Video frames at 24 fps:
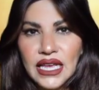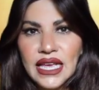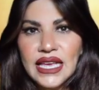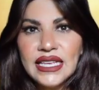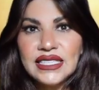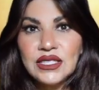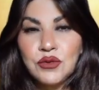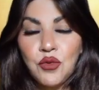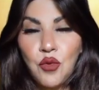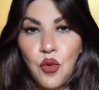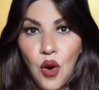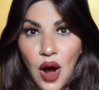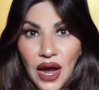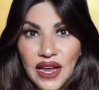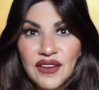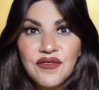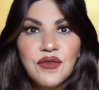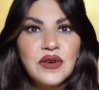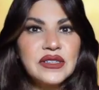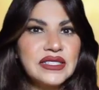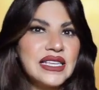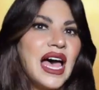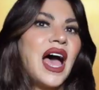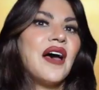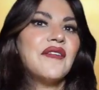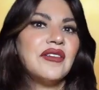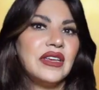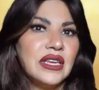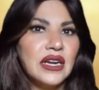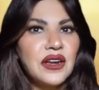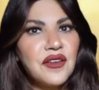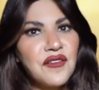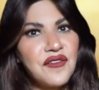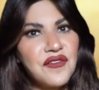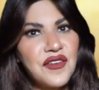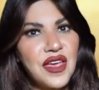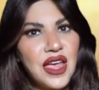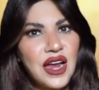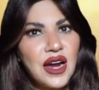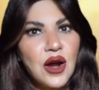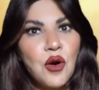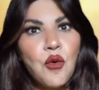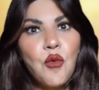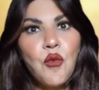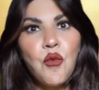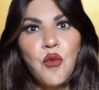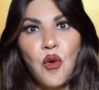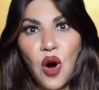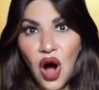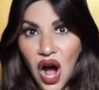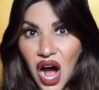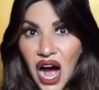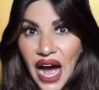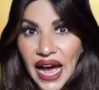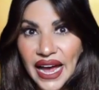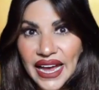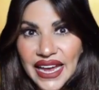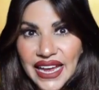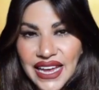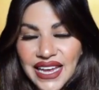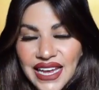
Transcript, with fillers: his wife was having an affair. Why?